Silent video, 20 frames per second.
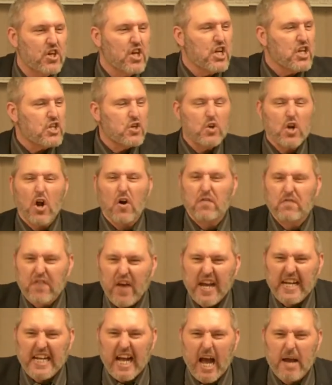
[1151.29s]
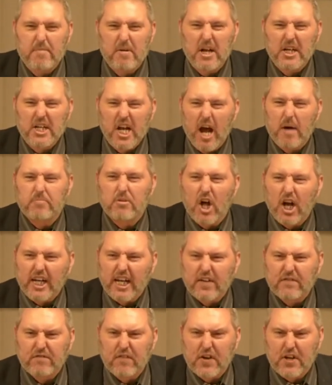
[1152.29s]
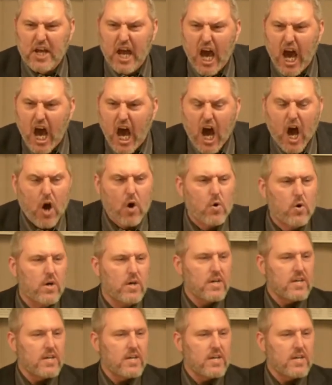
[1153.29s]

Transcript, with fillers: You don't think I'm going to come looking for you?